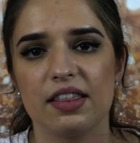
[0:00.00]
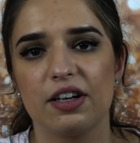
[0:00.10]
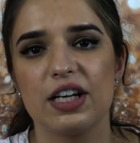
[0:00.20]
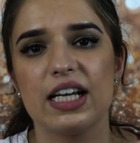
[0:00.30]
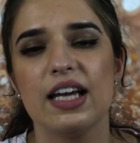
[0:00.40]

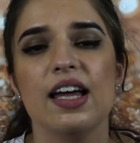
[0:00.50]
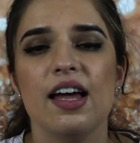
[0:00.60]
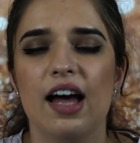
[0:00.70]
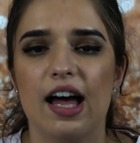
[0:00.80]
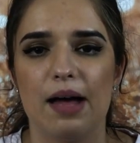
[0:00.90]
30,
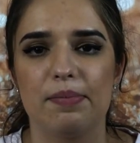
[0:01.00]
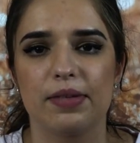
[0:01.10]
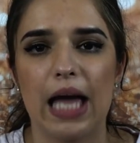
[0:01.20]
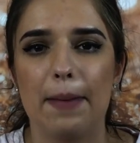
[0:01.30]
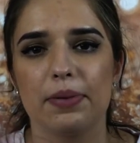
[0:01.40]

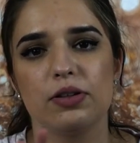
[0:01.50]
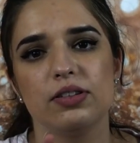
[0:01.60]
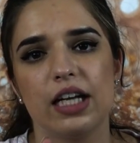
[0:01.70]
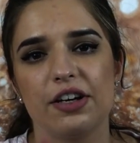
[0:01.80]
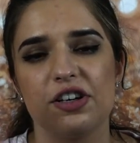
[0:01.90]
capital
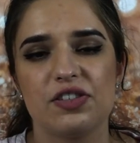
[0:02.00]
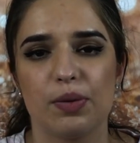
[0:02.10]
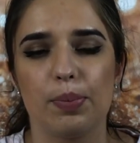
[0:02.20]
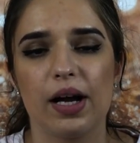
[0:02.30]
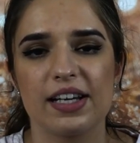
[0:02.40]
letters
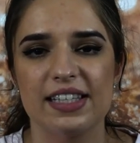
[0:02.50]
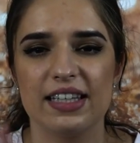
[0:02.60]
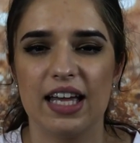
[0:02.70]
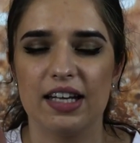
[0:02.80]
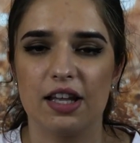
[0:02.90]
for box
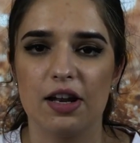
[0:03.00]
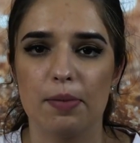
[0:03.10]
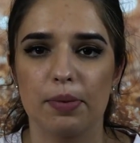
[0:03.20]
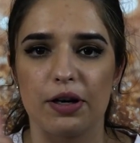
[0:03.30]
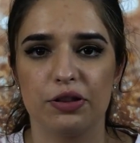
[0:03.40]
and then the
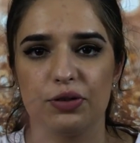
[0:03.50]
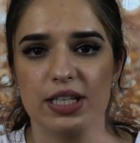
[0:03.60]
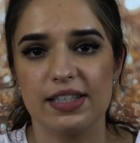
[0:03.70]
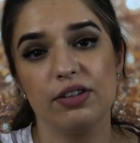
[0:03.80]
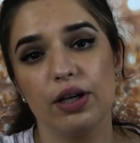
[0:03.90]
number
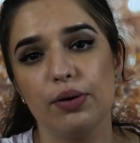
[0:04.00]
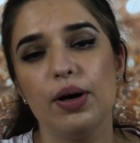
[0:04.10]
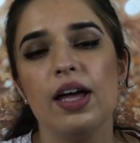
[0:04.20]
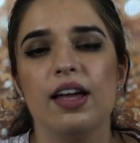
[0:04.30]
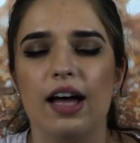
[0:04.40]
30.
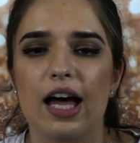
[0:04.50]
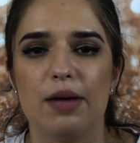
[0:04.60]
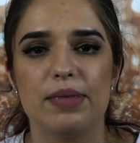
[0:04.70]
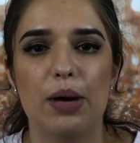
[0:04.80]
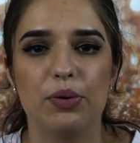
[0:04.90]

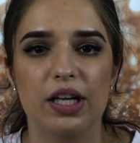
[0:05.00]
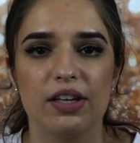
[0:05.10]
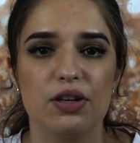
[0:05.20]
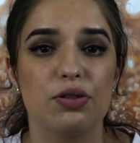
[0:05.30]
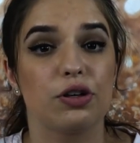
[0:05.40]
That will
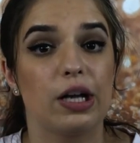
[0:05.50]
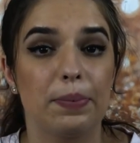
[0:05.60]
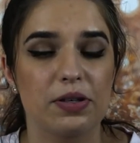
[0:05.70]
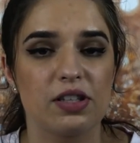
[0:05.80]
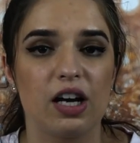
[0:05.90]
get you
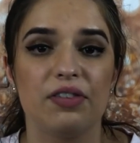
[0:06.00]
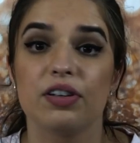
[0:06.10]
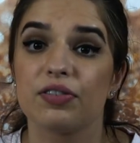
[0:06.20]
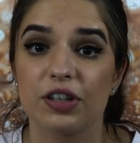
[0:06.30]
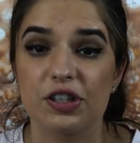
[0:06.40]
30% off
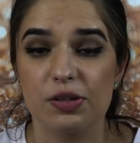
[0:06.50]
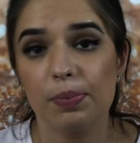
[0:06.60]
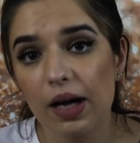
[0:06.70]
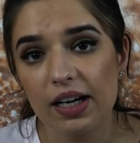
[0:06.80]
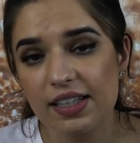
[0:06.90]
your first
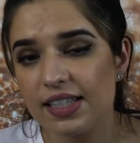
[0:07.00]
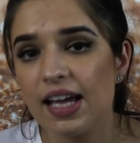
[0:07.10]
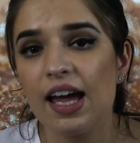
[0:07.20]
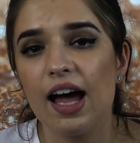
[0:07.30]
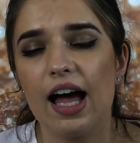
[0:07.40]
box.
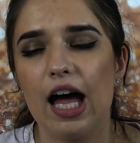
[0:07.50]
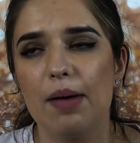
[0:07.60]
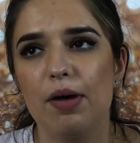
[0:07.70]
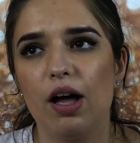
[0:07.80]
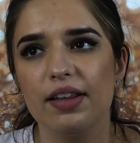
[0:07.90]

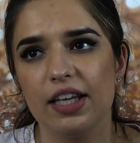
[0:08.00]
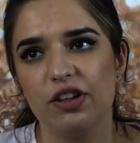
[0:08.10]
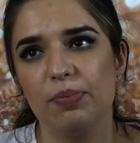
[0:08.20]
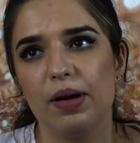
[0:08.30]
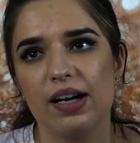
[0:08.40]
All the
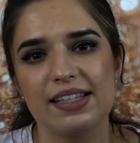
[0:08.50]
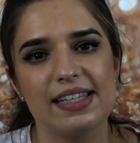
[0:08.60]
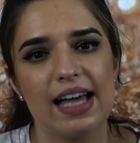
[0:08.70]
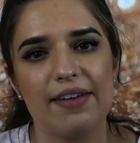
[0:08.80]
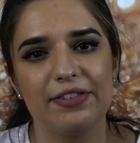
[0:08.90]
other
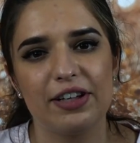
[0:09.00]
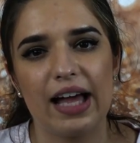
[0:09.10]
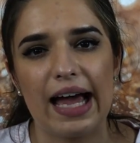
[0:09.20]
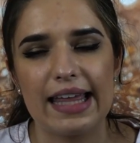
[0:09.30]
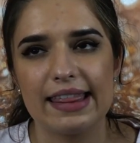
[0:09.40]
boxes after
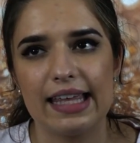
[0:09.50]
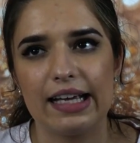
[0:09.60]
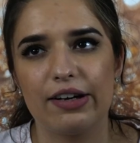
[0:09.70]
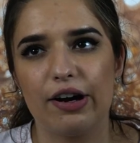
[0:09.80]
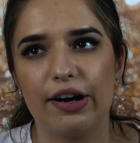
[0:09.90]
that I
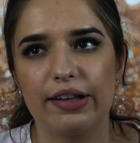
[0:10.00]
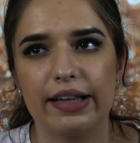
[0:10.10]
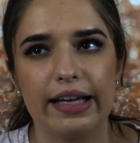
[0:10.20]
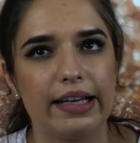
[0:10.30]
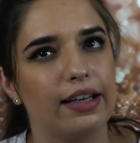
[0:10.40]
think are
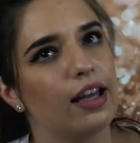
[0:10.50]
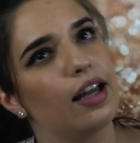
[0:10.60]
like,